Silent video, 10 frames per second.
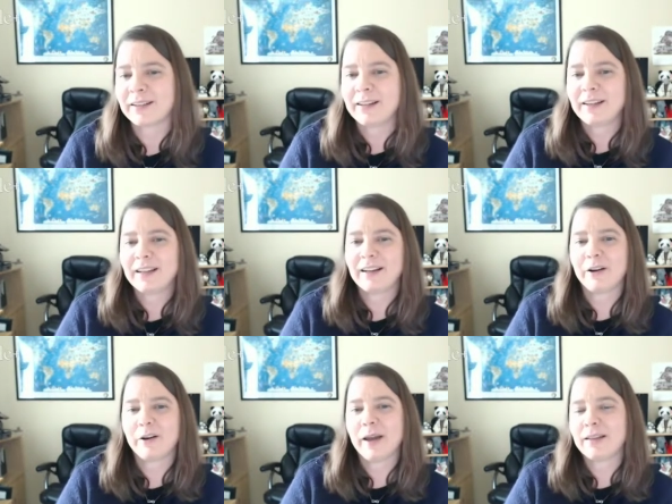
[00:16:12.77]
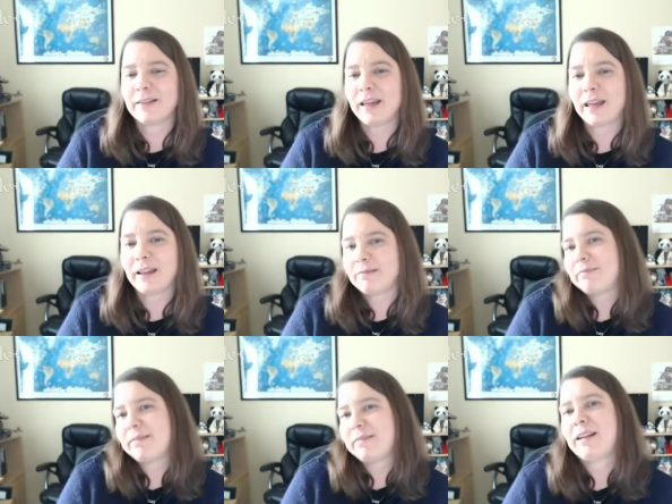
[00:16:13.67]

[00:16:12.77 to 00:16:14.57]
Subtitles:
And it